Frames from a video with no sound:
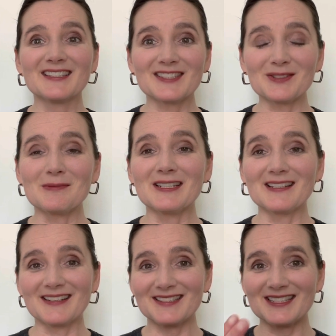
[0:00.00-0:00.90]
So it'd be
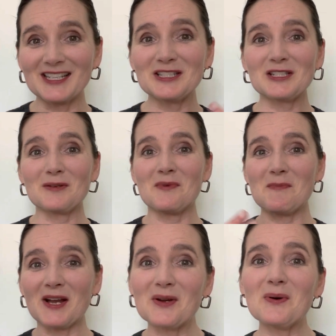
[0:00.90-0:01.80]
nice to hit some of
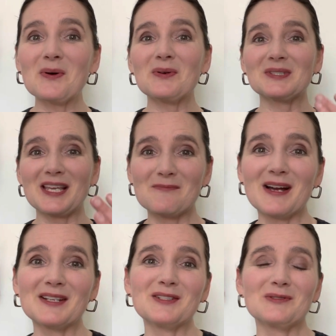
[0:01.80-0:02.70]
my goals, have
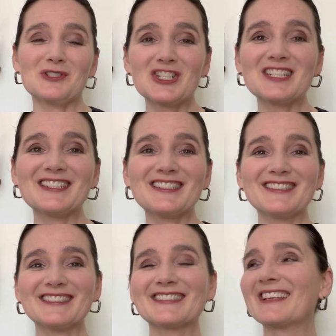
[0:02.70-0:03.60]
my new
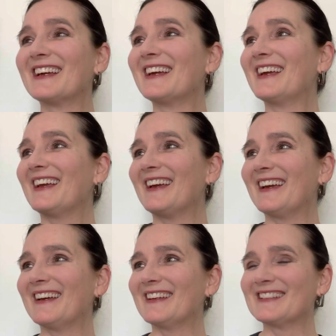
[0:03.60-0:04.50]
jeans,
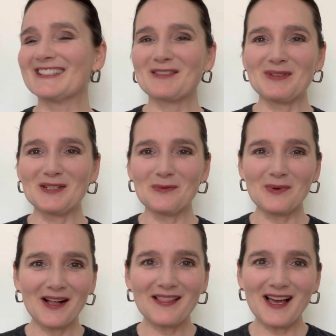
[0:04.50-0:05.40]
and be
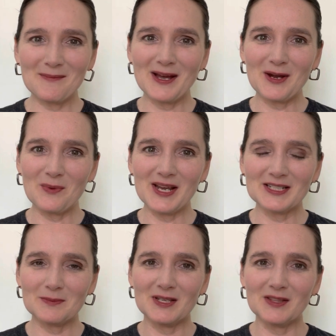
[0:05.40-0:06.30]
well on my way
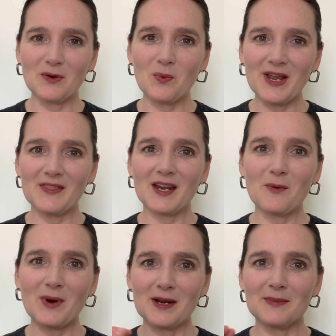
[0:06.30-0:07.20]
to being the weight that I
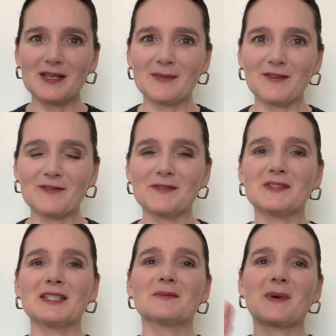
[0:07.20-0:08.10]
want to be in my
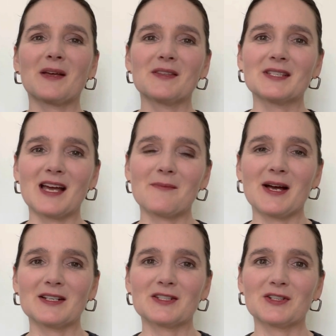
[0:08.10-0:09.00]
50s by the time
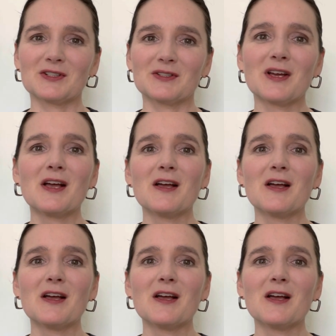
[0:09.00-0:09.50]
I turn